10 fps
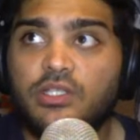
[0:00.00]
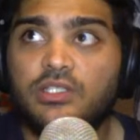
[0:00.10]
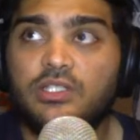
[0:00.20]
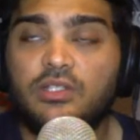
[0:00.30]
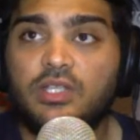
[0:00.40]

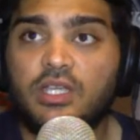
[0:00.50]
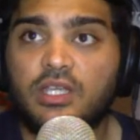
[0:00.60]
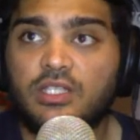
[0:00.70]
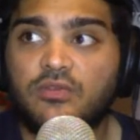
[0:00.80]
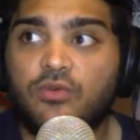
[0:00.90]
it
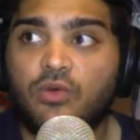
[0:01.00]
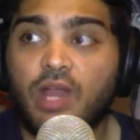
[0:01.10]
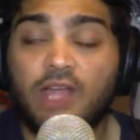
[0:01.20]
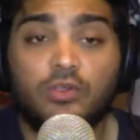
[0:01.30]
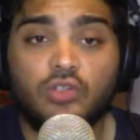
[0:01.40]
is for
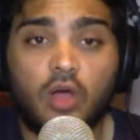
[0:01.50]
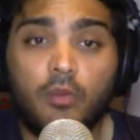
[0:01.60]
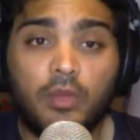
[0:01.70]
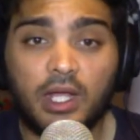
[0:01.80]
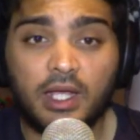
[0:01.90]

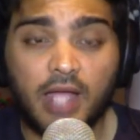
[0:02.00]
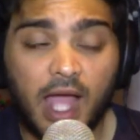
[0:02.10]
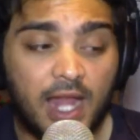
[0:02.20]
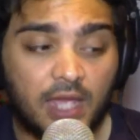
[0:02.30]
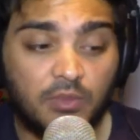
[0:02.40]
example, a guy
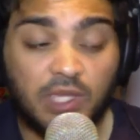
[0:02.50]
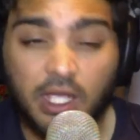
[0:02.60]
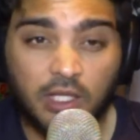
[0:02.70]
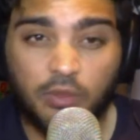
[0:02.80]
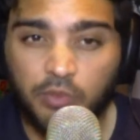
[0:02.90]
like
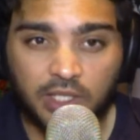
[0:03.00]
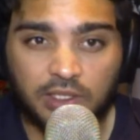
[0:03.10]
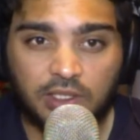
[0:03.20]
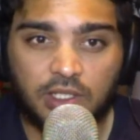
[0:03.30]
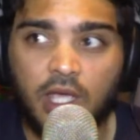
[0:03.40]
Mikael
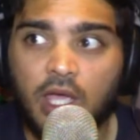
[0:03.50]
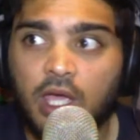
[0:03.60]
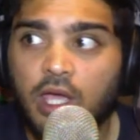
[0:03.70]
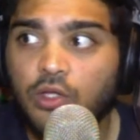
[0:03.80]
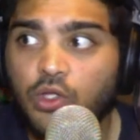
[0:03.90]
Prince
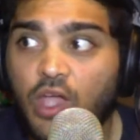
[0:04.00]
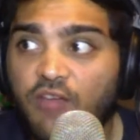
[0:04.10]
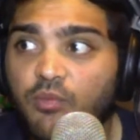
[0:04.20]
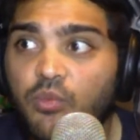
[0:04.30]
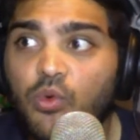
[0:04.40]
to have
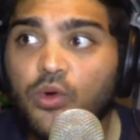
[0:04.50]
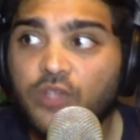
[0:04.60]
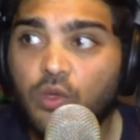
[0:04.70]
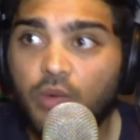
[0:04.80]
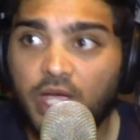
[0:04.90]
moved
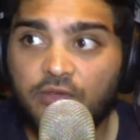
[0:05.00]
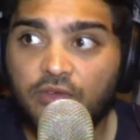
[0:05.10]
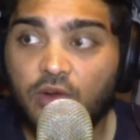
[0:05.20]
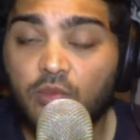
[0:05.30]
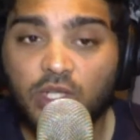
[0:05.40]
away
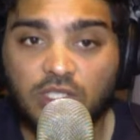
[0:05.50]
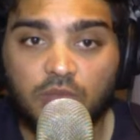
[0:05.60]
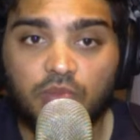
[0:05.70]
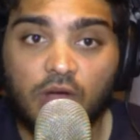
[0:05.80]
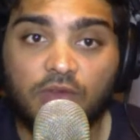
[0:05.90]
from Western
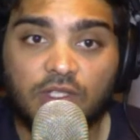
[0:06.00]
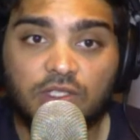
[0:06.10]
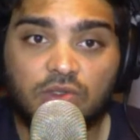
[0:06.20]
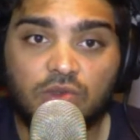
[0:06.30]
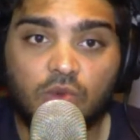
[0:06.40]

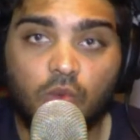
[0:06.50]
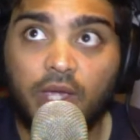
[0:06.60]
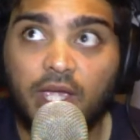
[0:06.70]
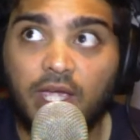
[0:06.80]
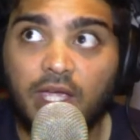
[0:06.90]
Province, where
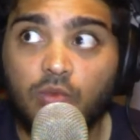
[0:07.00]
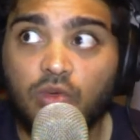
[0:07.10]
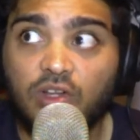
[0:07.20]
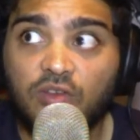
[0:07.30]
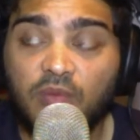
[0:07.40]
he would
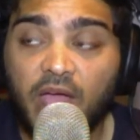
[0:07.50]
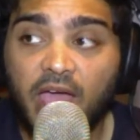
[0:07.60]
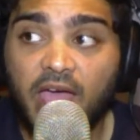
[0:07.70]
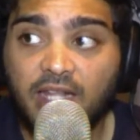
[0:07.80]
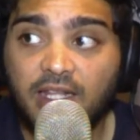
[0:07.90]
have
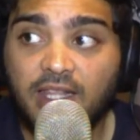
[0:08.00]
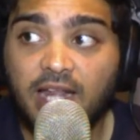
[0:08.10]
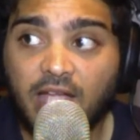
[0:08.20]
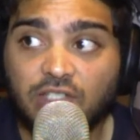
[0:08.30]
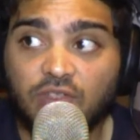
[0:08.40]
had the
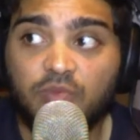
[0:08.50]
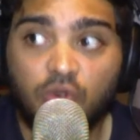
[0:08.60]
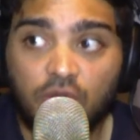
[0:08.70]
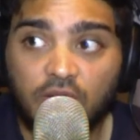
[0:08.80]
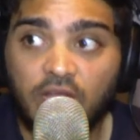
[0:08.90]
likes of
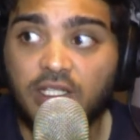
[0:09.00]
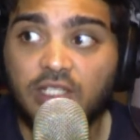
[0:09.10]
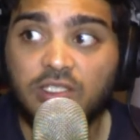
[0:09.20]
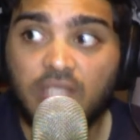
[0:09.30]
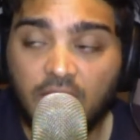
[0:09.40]
Bjorn Hendricks,
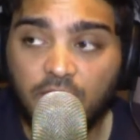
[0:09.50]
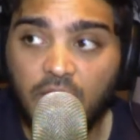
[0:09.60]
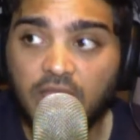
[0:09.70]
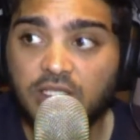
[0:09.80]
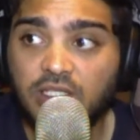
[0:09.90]
Dane
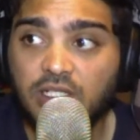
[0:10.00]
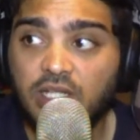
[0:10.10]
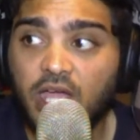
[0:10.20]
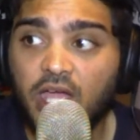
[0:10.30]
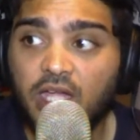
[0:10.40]
Patterson,
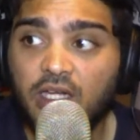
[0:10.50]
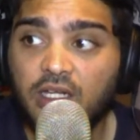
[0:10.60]
and